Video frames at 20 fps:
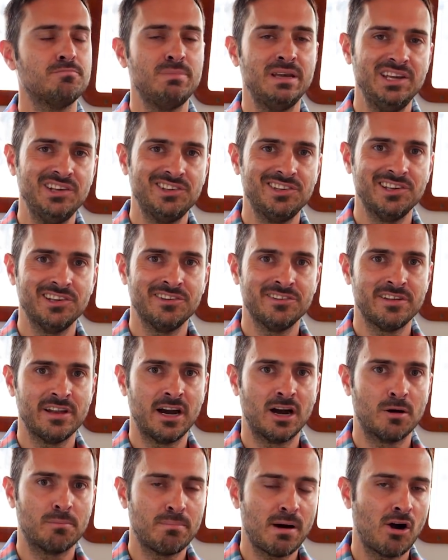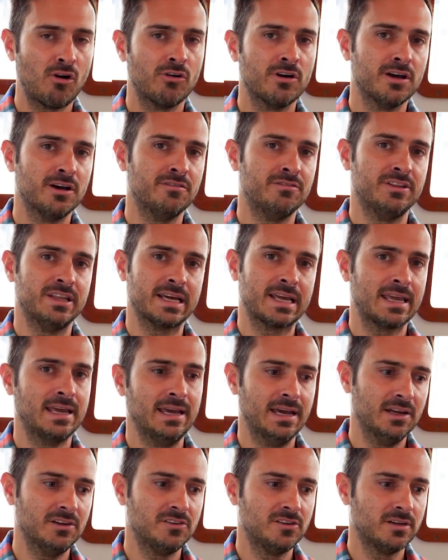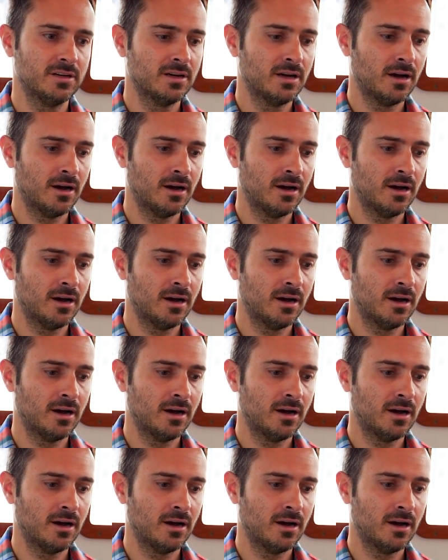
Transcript: pieces that are part of the kit.